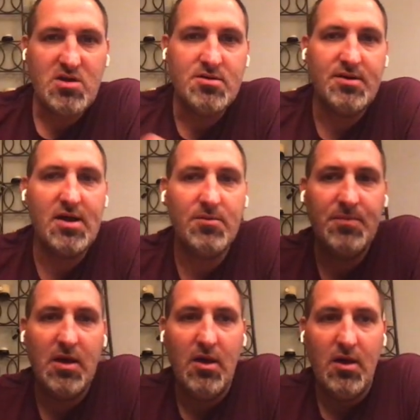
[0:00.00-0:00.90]
Now,
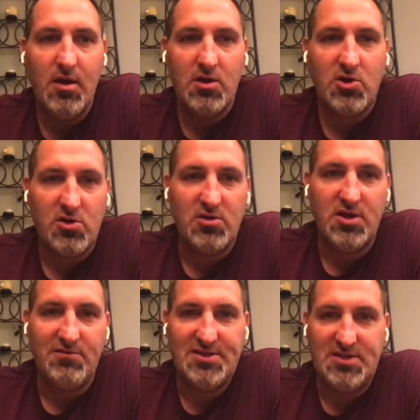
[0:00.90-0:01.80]

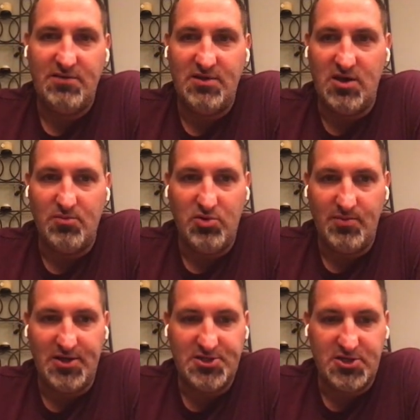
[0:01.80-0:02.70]
currently receiving
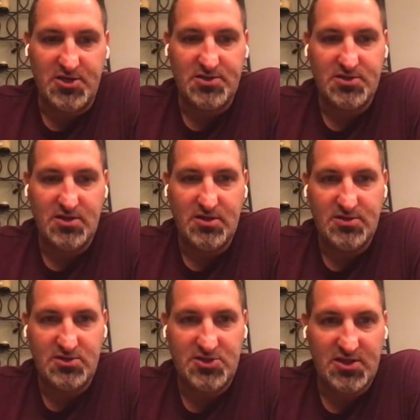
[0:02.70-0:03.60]
unemployment insurance.
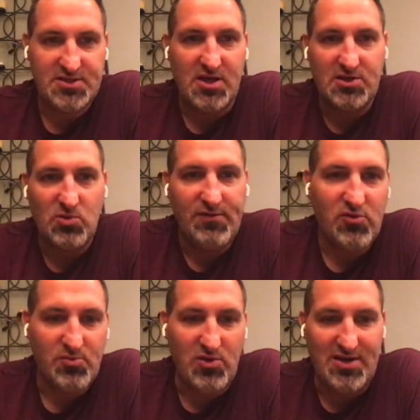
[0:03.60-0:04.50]
So check this out,
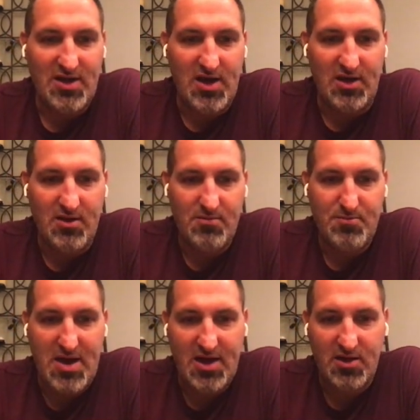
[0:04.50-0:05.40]
24.9
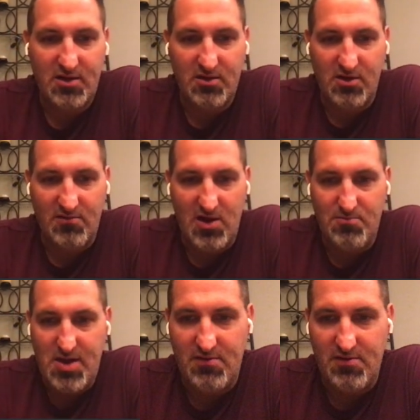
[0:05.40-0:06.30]
back
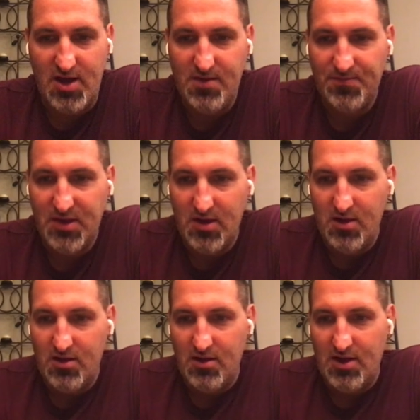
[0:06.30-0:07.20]
around right?
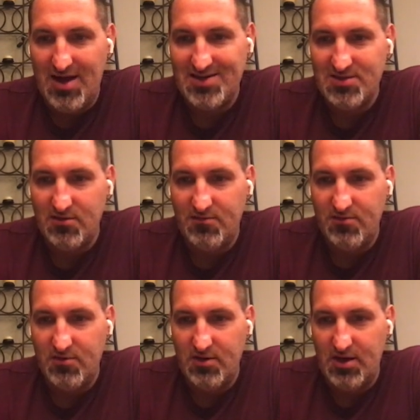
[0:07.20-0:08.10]
As
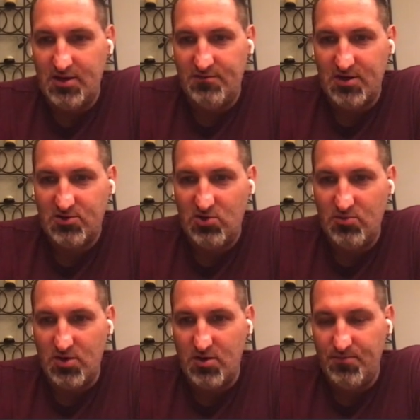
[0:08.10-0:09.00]
of end of
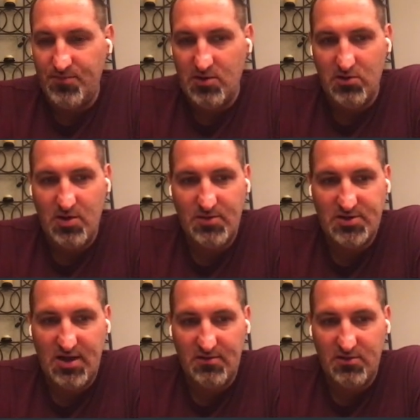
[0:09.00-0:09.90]
October, look
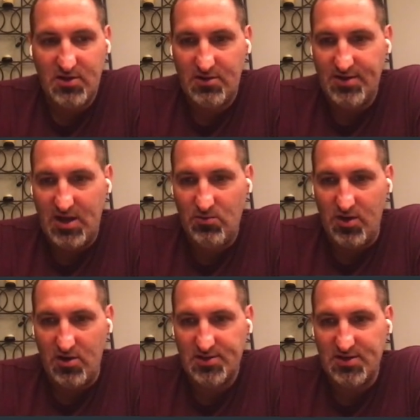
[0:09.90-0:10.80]
how down
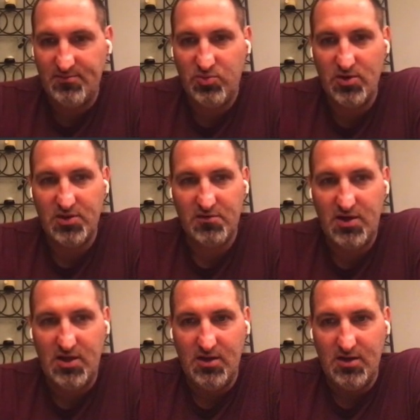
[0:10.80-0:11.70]
we are,
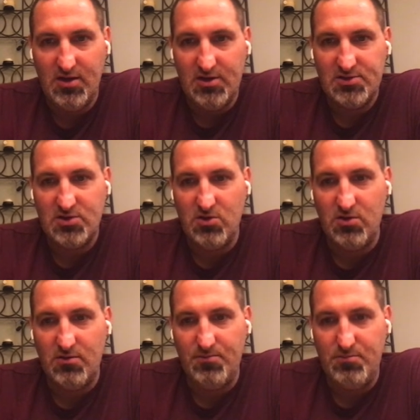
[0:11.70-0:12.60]
7.3.
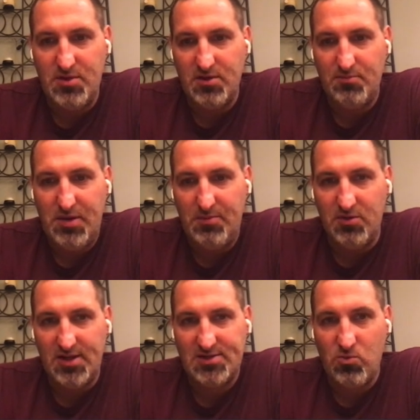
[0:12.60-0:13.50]
So million
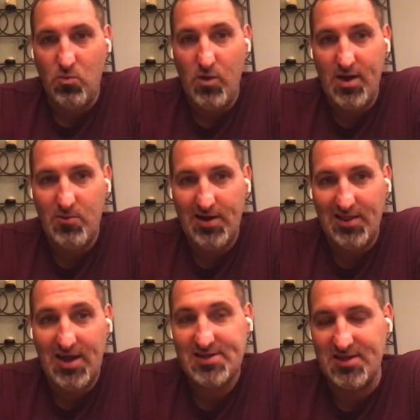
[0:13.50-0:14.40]
people, that's way
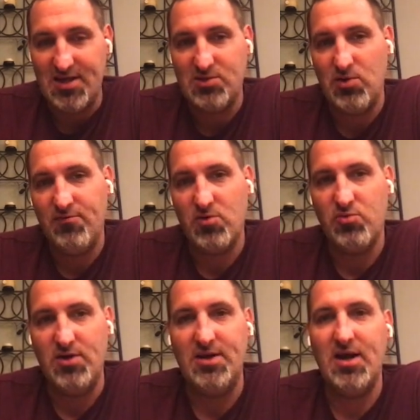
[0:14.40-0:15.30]
less than that
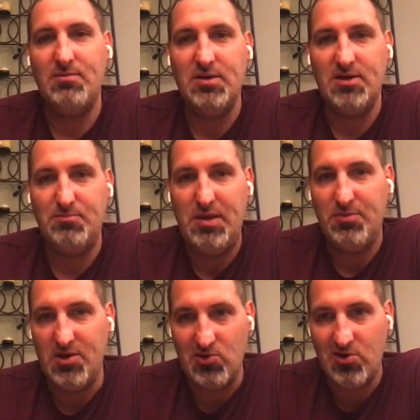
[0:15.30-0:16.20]
24.9 million
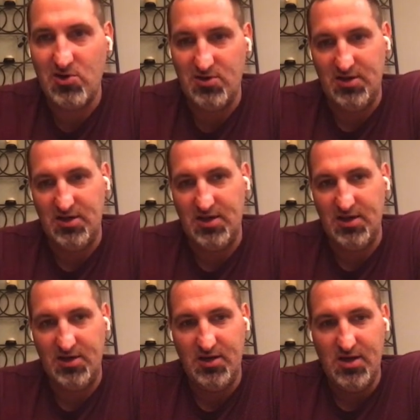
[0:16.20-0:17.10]
people that were currently
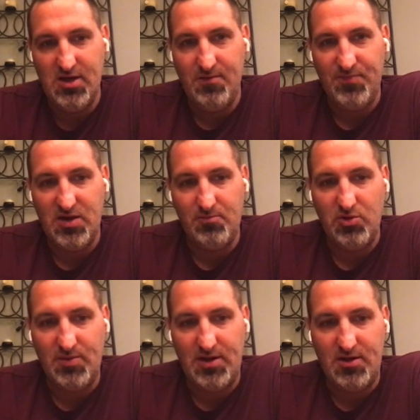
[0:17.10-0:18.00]
getting
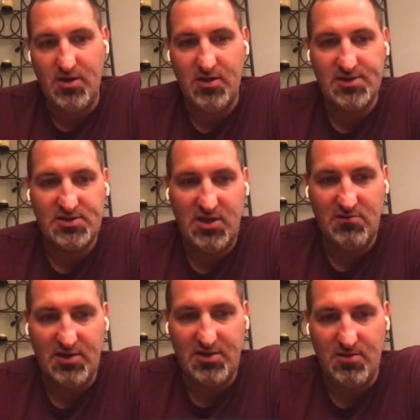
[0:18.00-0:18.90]
unemployment. Now you can see
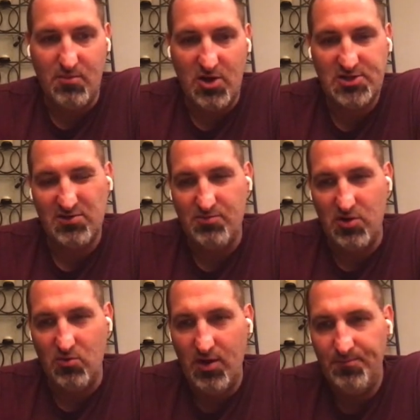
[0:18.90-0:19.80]
right there in March
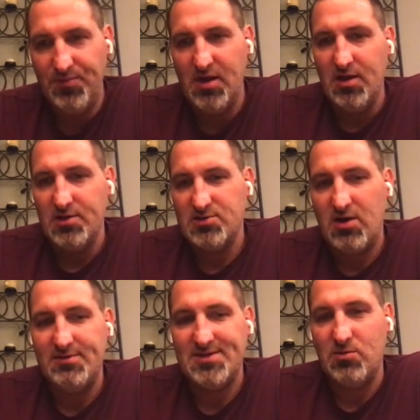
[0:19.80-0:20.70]
3.1. So
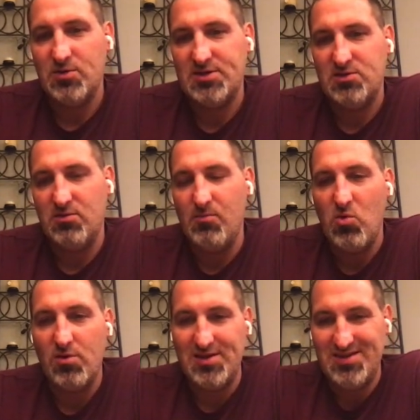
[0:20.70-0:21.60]
obviously we're still
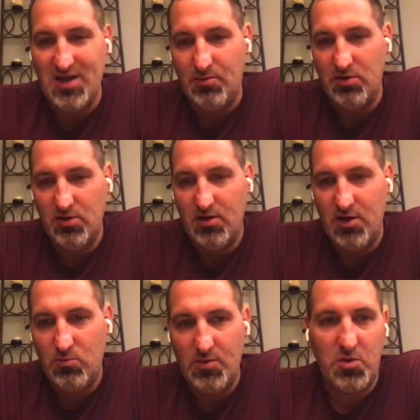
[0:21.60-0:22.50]
more than double
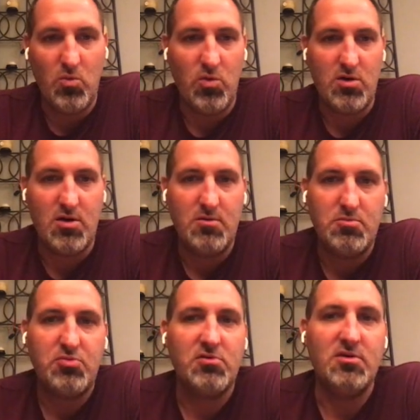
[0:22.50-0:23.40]
of what we were
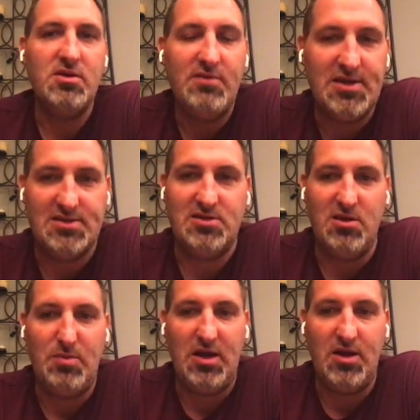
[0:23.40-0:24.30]
previous to
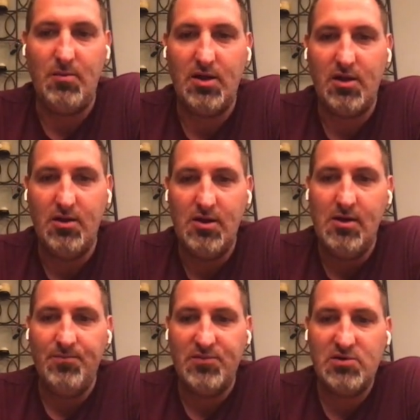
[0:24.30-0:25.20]
the pandemic.
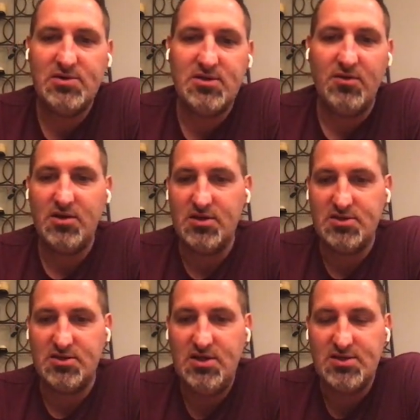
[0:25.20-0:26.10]
So it's nothing to
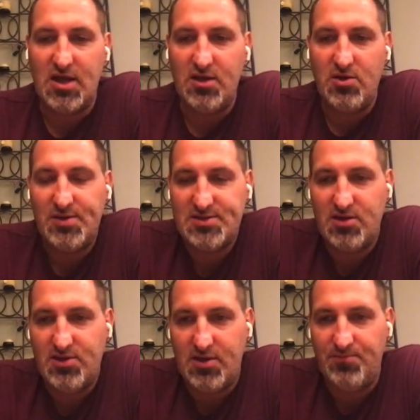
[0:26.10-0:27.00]
sneeze at, I mean, it's
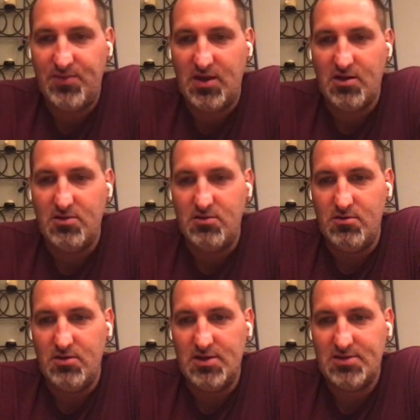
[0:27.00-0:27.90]
nothing like
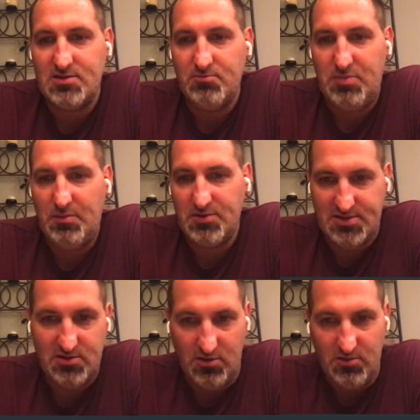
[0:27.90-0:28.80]
it's people
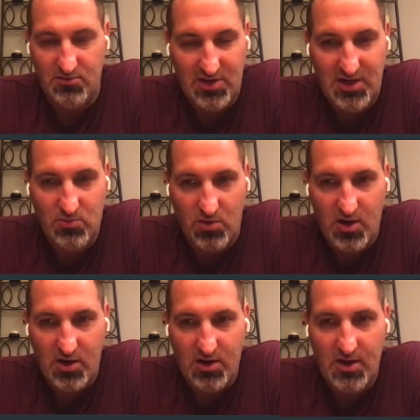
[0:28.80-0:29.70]
still need
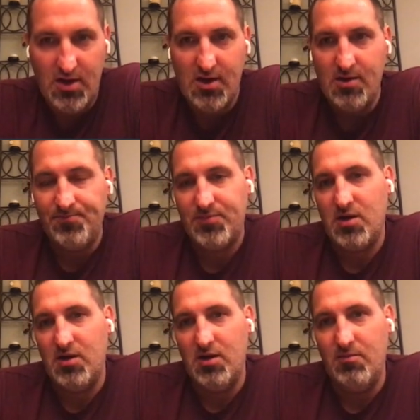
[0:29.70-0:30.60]
work.
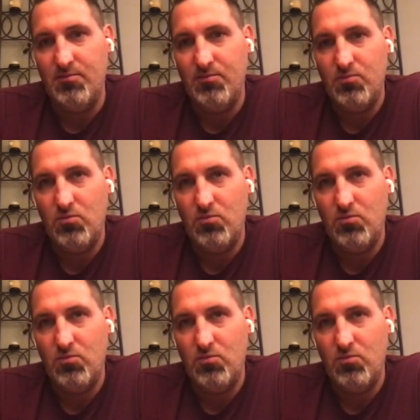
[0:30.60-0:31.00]
Um,